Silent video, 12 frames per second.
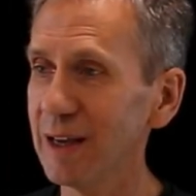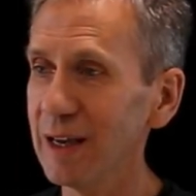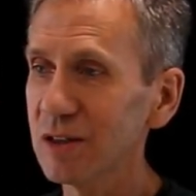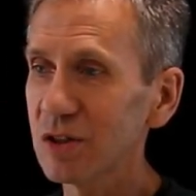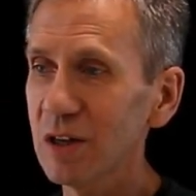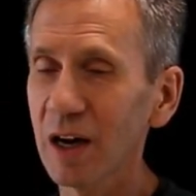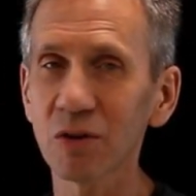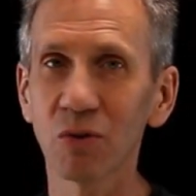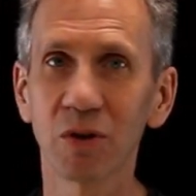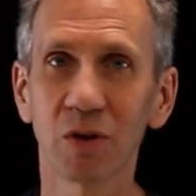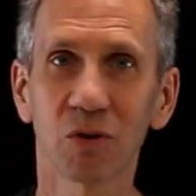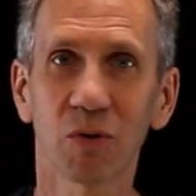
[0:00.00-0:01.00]
it's not
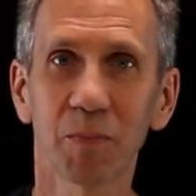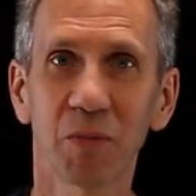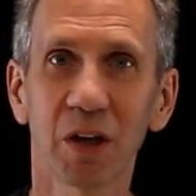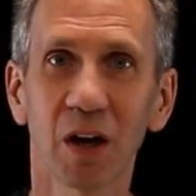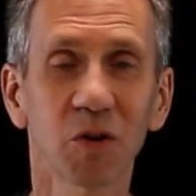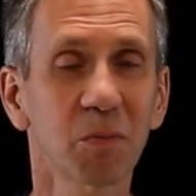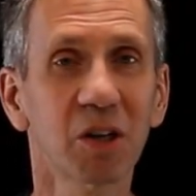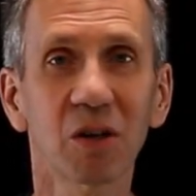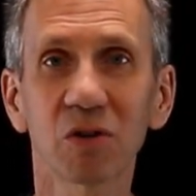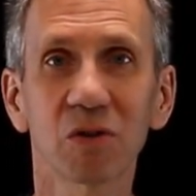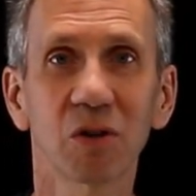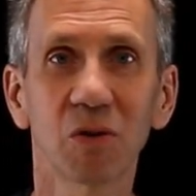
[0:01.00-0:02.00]
going to encrypt the other
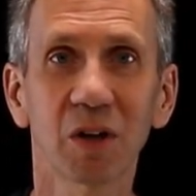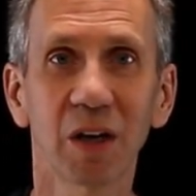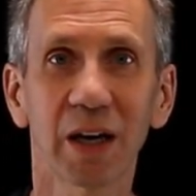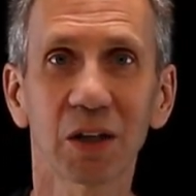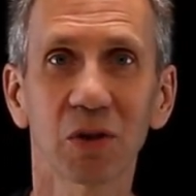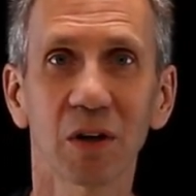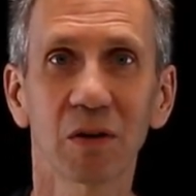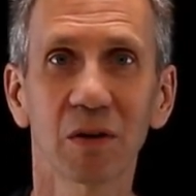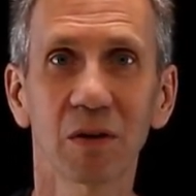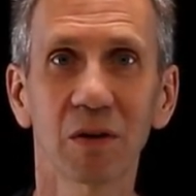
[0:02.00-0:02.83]
because there's no connection.